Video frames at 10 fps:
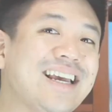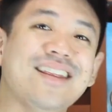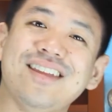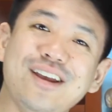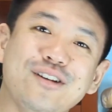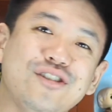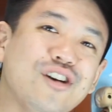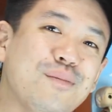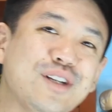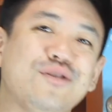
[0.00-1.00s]
again, thank you
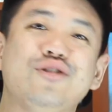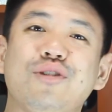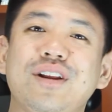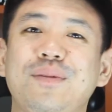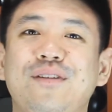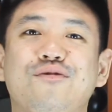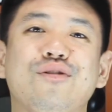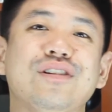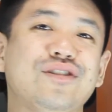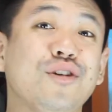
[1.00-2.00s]
so much for joining me
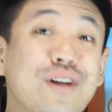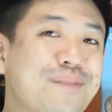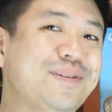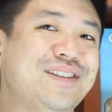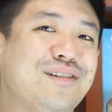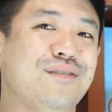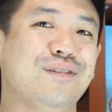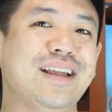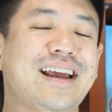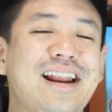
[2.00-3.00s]
for this third episode of
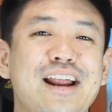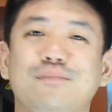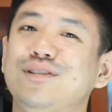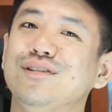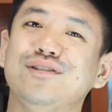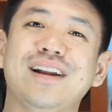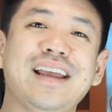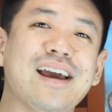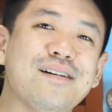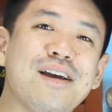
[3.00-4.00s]
Relate Nate. I'm still trying
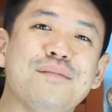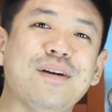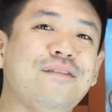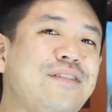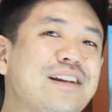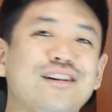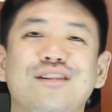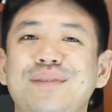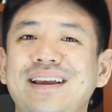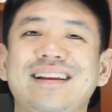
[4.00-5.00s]
to get my feet
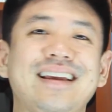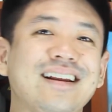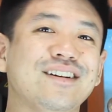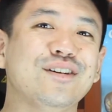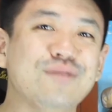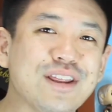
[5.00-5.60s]
under me and get a good